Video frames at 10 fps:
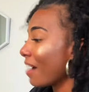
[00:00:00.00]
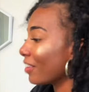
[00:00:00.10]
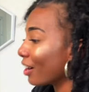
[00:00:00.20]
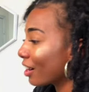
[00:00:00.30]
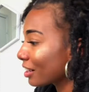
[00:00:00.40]
have
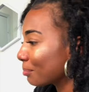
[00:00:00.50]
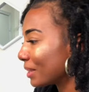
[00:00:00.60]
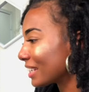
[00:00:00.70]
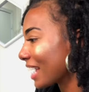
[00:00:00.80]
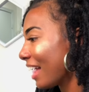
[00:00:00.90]
a herd
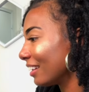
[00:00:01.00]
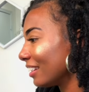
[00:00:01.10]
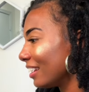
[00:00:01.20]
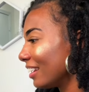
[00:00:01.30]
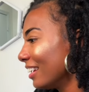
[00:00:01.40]

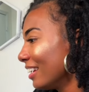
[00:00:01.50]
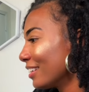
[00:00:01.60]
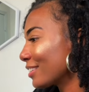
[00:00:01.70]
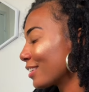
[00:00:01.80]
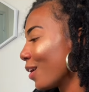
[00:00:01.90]
mentality.
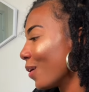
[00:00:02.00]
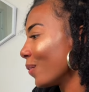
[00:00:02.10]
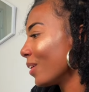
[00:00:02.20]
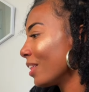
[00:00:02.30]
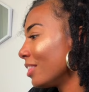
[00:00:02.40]

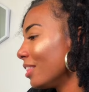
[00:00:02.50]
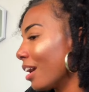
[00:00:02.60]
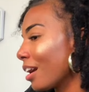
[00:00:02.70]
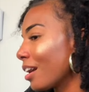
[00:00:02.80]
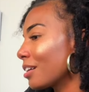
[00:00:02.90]
So
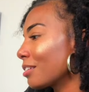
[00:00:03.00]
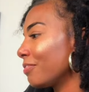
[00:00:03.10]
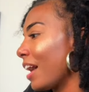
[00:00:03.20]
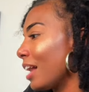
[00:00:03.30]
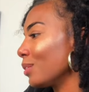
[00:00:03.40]
the herd
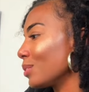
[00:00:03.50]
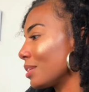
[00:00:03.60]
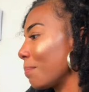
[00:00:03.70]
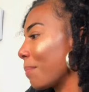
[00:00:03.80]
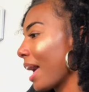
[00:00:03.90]
follows
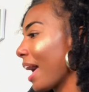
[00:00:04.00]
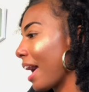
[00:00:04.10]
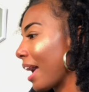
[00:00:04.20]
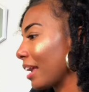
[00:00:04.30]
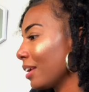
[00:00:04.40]
the
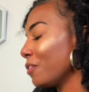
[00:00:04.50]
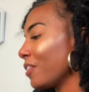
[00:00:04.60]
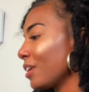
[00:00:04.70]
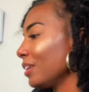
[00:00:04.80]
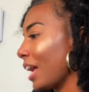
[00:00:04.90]
pack. We
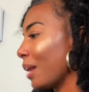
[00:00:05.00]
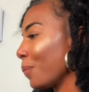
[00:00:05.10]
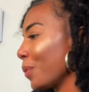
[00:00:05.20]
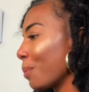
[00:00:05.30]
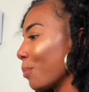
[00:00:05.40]
feel like
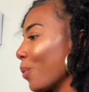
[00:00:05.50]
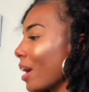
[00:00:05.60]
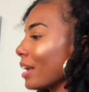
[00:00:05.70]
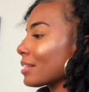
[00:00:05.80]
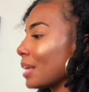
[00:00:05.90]
we're
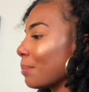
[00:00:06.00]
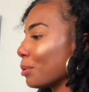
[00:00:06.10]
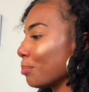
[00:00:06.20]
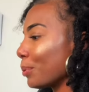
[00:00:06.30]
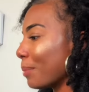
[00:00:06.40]
more
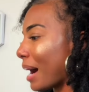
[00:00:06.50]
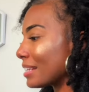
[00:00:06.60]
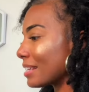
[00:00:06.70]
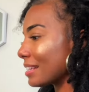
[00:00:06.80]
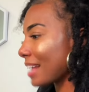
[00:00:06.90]
acceptable
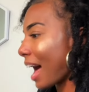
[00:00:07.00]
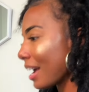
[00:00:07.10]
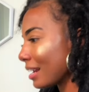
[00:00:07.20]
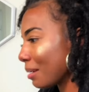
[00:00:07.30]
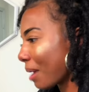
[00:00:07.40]
by
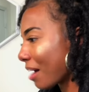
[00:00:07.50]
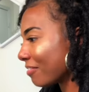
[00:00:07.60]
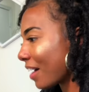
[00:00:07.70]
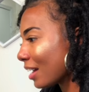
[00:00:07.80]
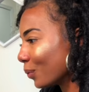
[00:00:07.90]
society by
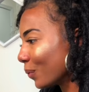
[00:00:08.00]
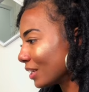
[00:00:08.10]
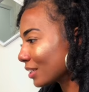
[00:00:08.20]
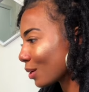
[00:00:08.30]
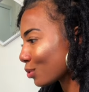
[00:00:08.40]

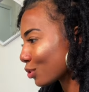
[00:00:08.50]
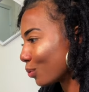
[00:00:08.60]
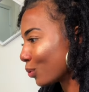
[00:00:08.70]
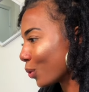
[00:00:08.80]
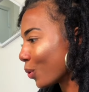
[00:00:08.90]
following
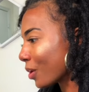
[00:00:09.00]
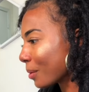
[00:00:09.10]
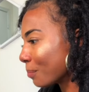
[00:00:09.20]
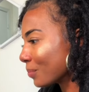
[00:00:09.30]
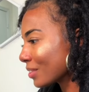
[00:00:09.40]
social
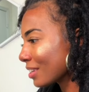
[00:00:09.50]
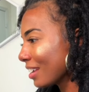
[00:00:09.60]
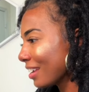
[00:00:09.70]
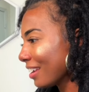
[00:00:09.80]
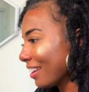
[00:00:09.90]
norms.
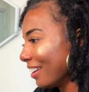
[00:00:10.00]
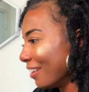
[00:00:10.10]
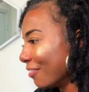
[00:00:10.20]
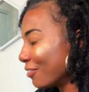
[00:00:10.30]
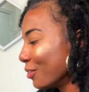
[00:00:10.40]

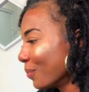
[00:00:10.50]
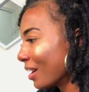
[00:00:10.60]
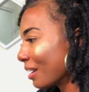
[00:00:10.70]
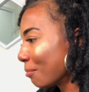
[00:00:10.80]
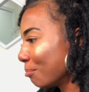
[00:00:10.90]
If you
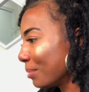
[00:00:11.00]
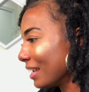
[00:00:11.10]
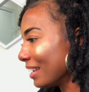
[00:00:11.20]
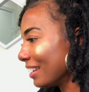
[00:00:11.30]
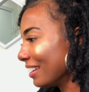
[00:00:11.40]
want to
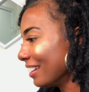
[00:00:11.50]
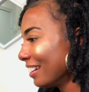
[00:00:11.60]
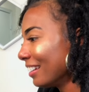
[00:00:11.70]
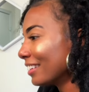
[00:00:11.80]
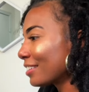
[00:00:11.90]
be
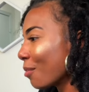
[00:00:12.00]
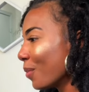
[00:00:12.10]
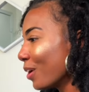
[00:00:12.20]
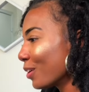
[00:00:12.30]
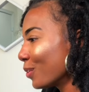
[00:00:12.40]

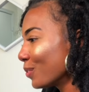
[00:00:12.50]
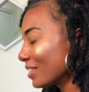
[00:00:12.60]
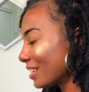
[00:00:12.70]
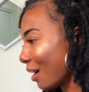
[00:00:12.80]
someone who